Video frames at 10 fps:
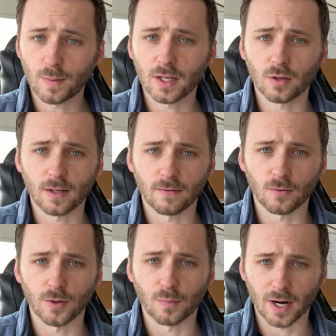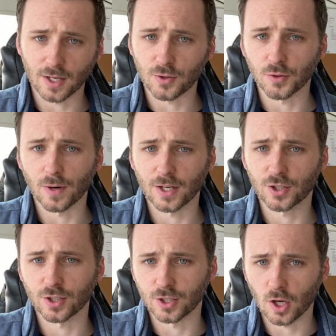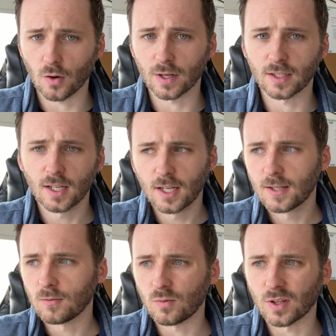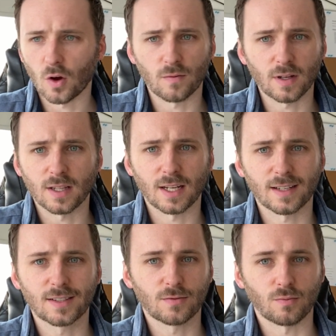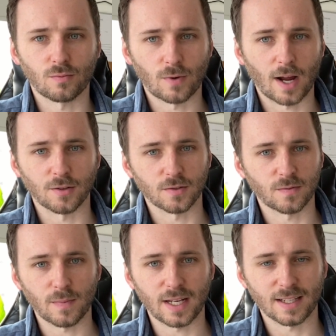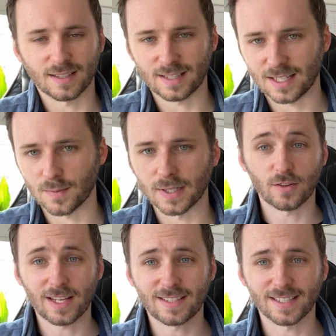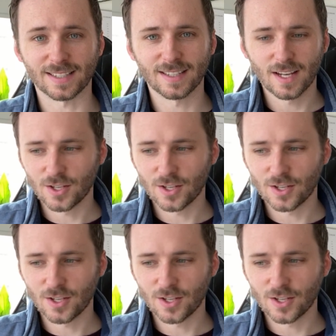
will be looking for a brand new direction to go in with hopefully the next round of media sentiment. So that's it.